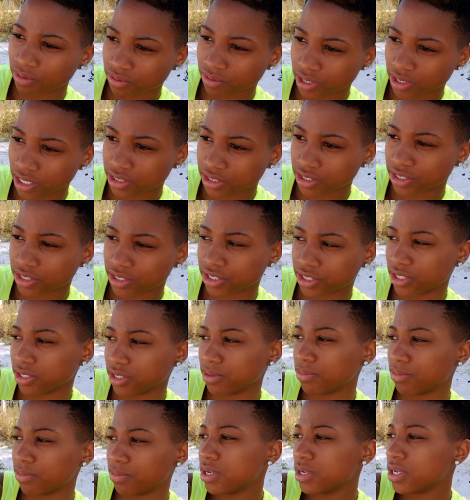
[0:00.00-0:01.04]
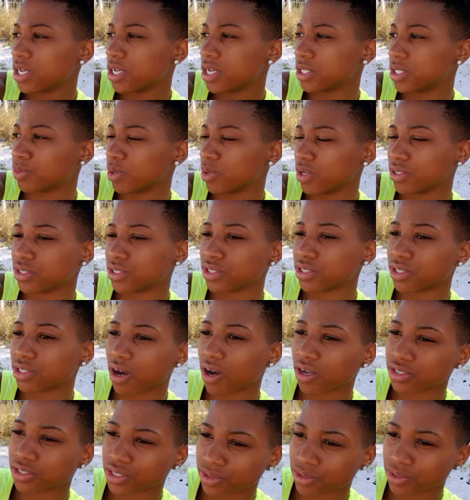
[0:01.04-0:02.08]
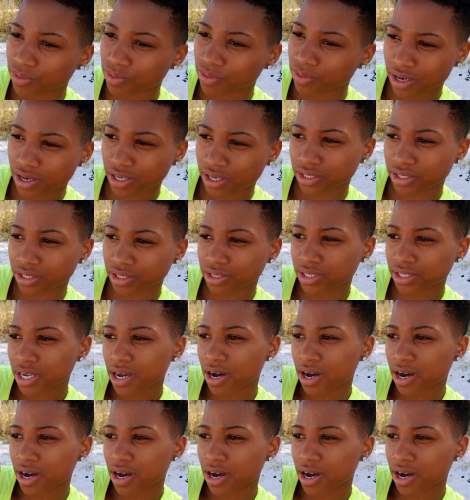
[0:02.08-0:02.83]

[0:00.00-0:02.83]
relationship as well as she thought she was.